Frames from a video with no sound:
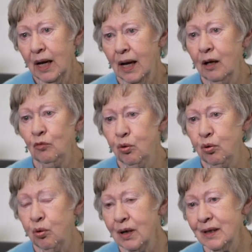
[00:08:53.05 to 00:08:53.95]
and
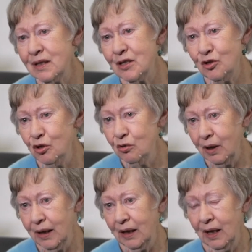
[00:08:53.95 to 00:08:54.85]
what it's
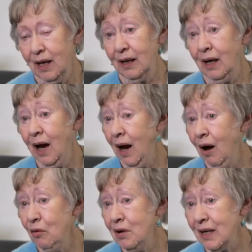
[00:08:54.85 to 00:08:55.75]
doing and
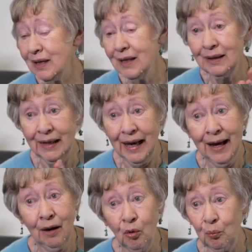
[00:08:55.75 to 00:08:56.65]
how it can
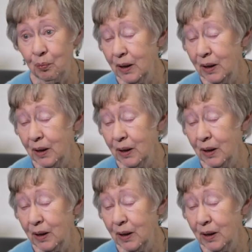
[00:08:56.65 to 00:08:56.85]
help.